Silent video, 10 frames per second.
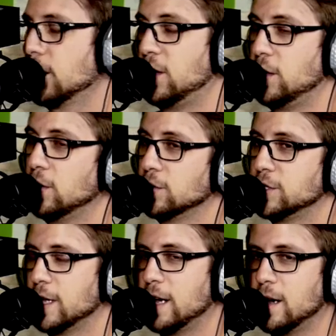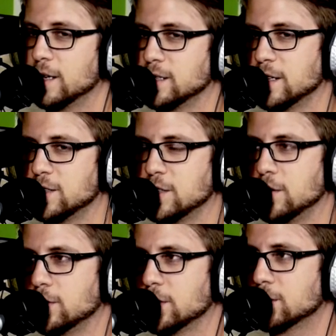Huge. Honestly, this is
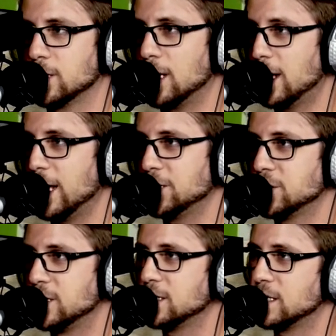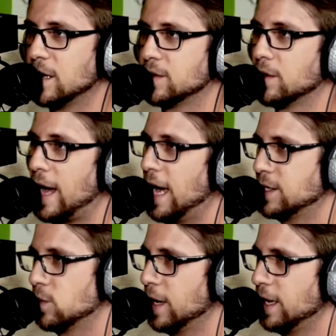huge. There's a lot of agencies that their
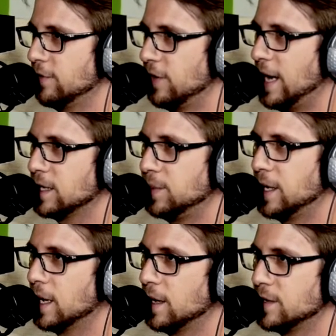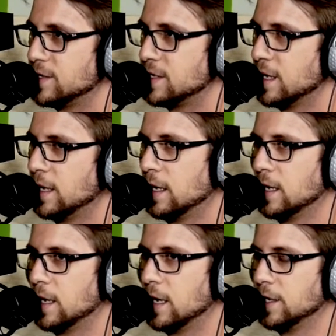ads were getting flagged because,
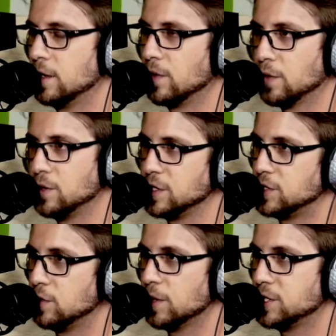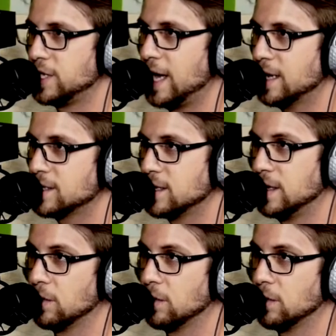they were using too much text.